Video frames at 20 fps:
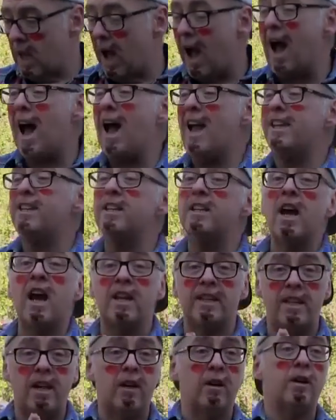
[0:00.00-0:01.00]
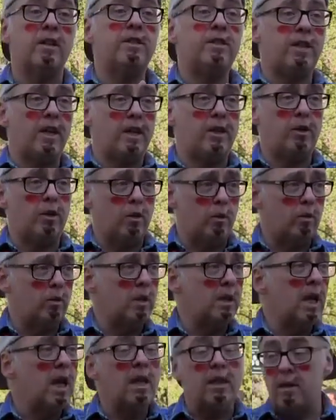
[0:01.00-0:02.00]
I cannot guarantee
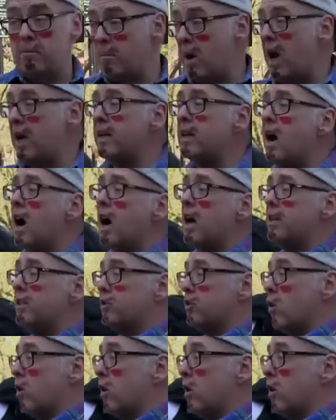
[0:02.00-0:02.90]
you that my God is